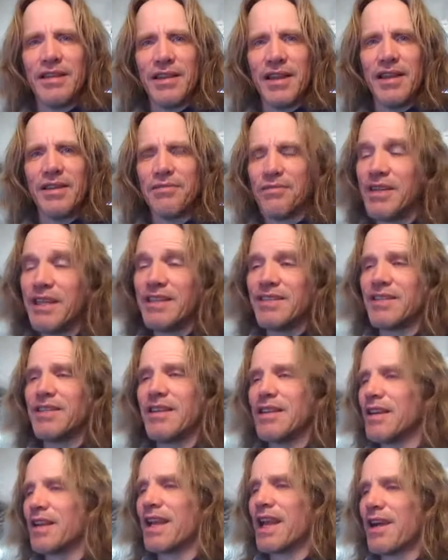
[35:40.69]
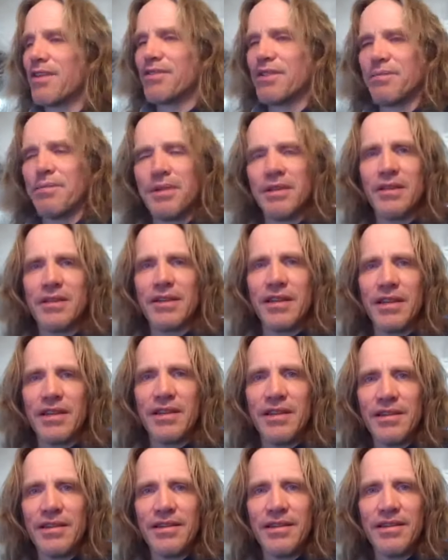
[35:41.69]
Yeah, reason and accountability.
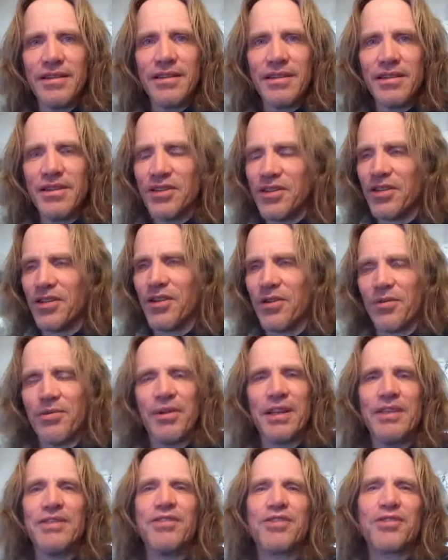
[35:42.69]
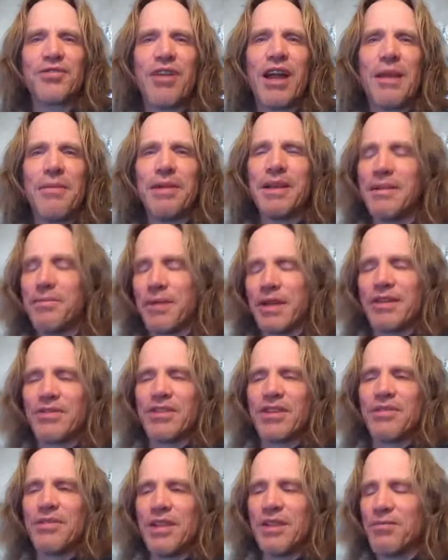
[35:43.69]
You know, in describing because
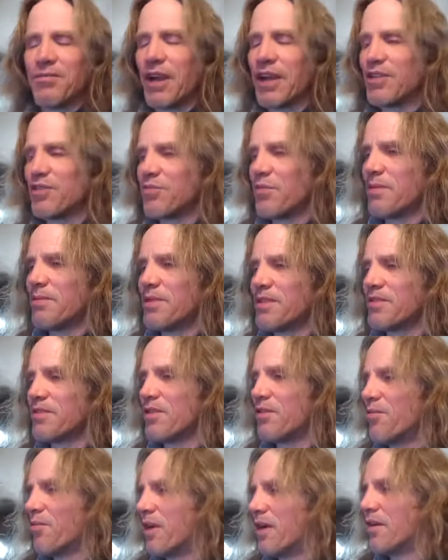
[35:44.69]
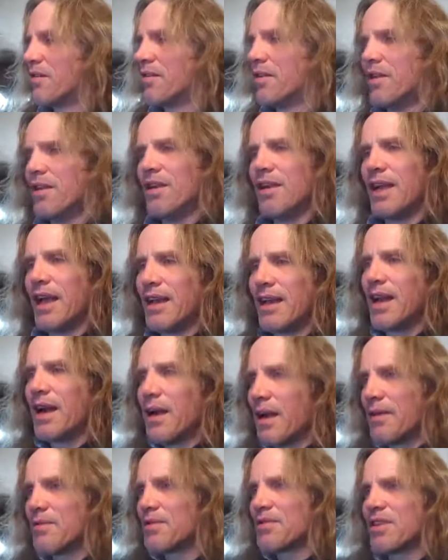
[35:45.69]
he, he writes women so well, and
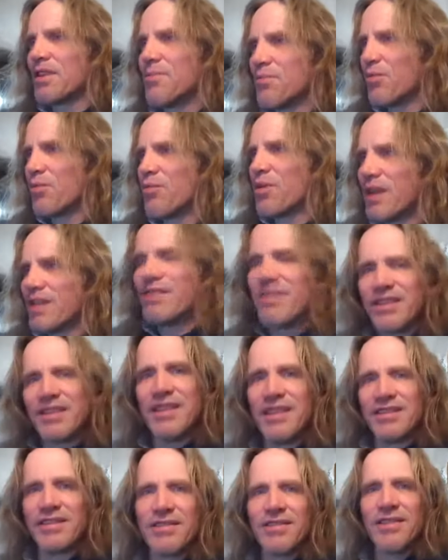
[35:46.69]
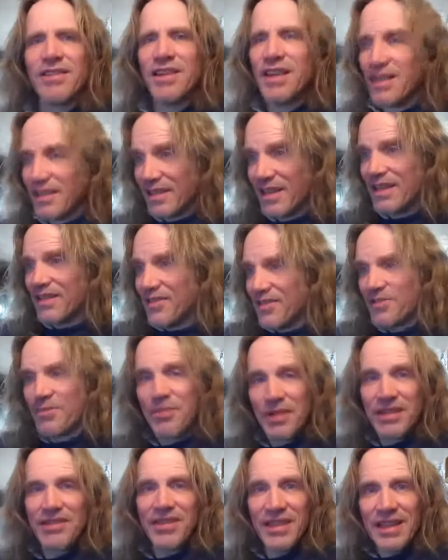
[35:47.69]
I, am just saying, what is this? He's he's
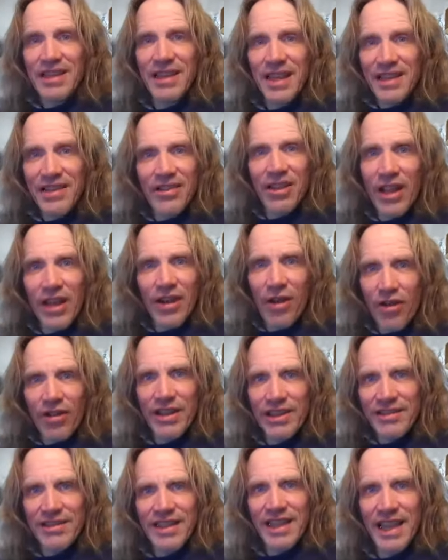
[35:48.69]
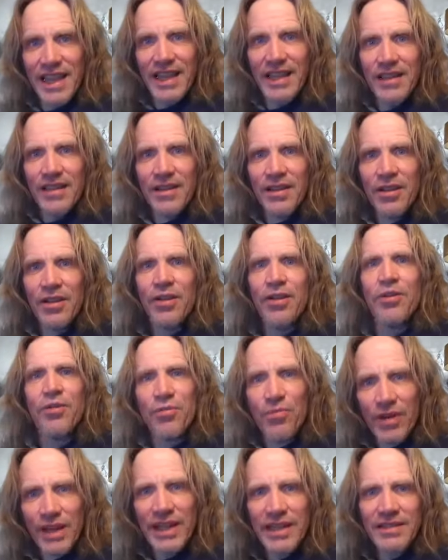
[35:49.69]
isn't he? Isn't that all he's saying?
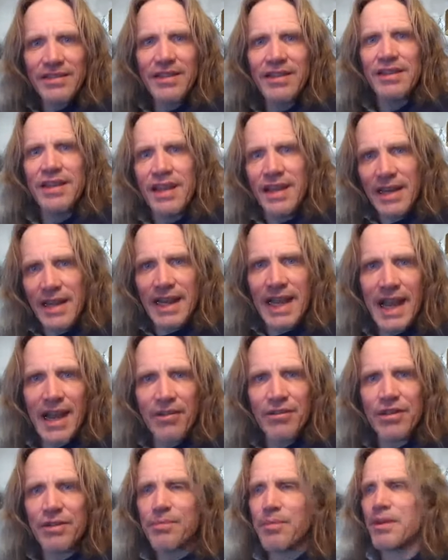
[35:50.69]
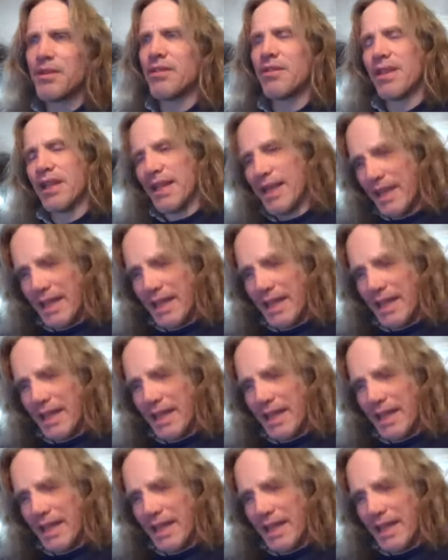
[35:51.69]
Reason and accountability.